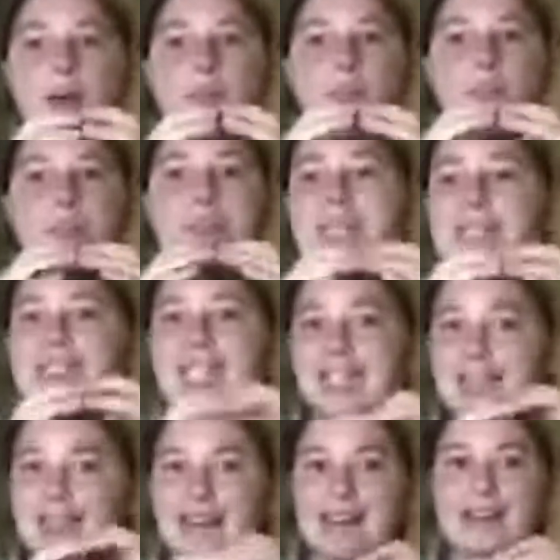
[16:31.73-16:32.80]
big
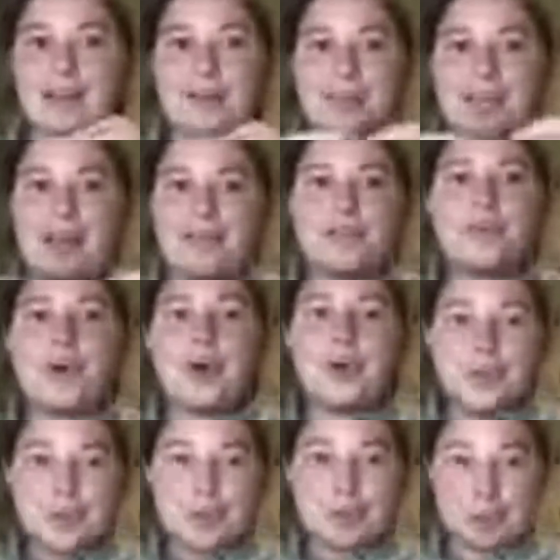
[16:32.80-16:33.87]
ticket items have to
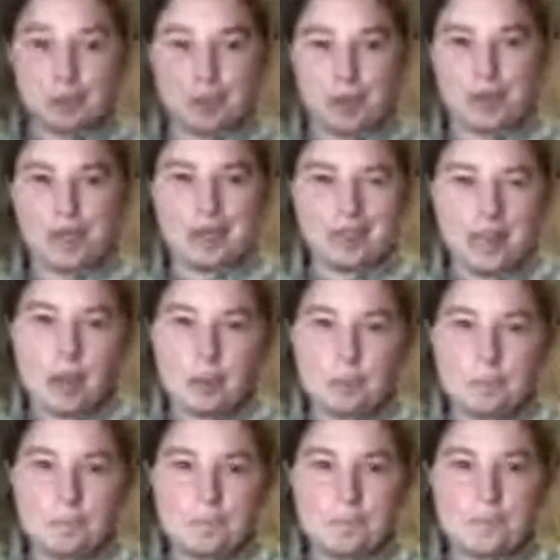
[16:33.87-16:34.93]
also be broken
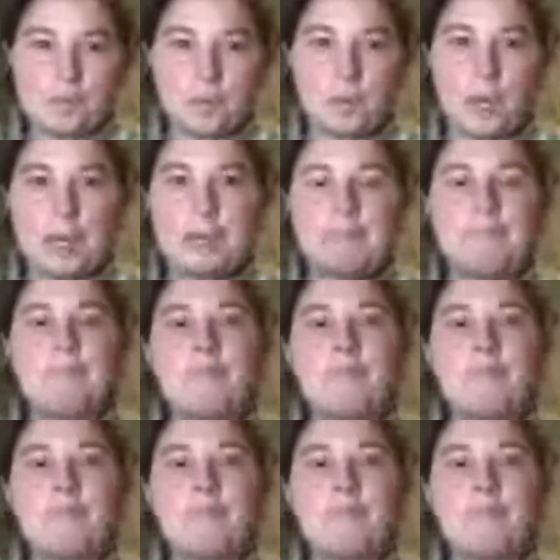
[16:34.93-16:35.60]
down, right?